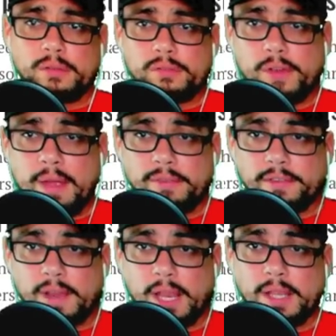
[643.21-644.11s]

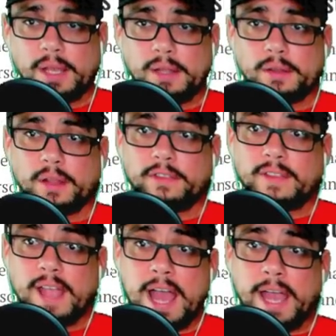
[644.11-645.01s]
traversing the
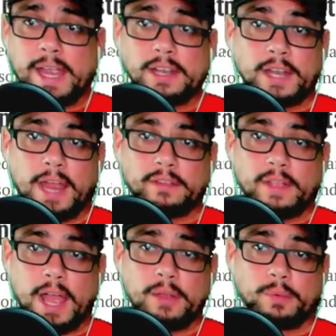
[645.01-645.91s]
sky, the night
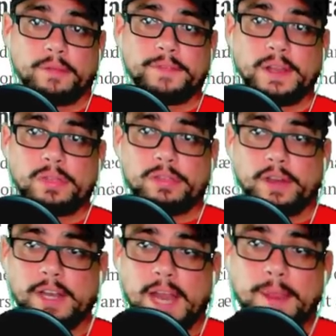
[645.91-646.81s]
sky, roughly
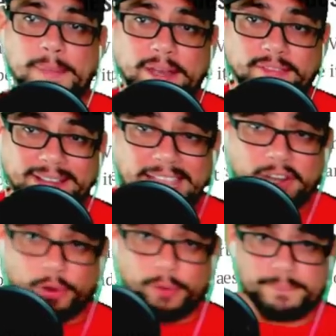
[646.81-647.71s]
39 minutes
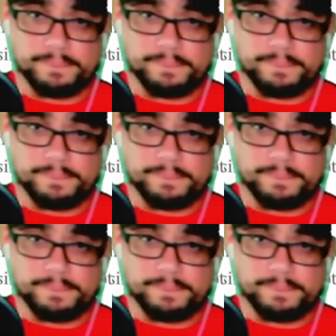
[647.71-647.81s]
later.